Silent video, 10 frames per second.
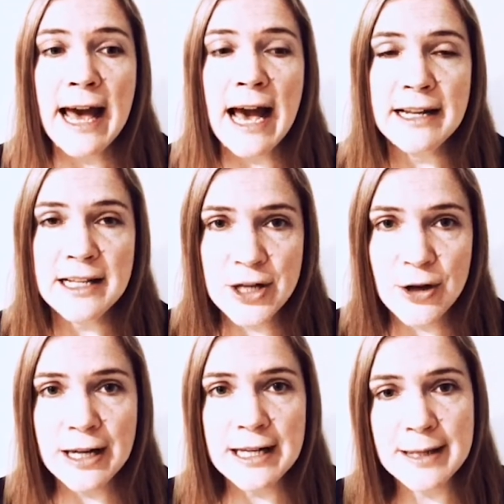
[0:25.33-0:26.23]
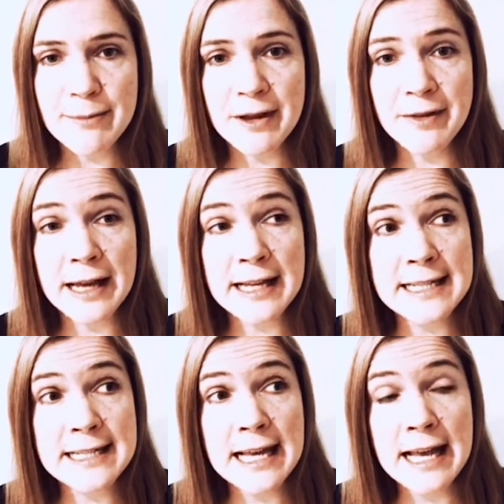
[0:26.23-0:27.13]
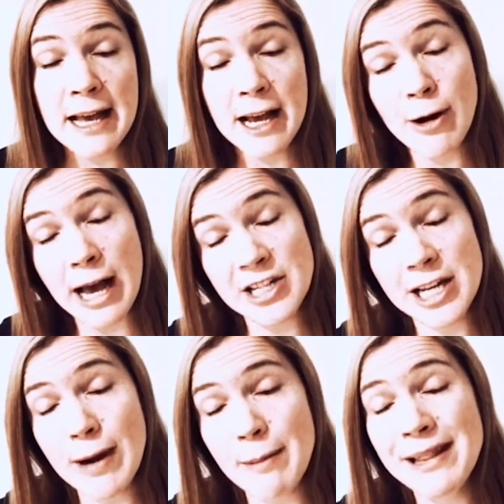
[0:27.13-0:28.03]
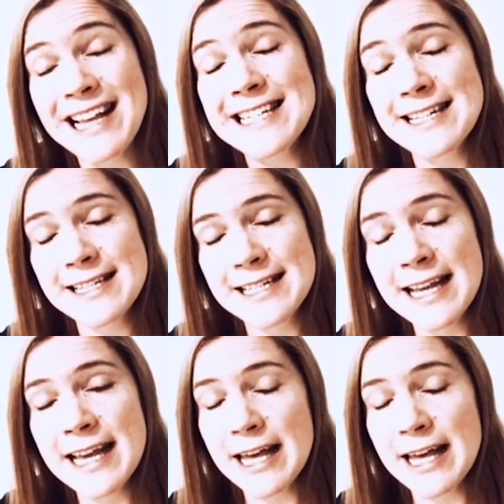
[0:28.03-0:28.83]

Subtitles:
and it's certainly something that is actually quite pleasant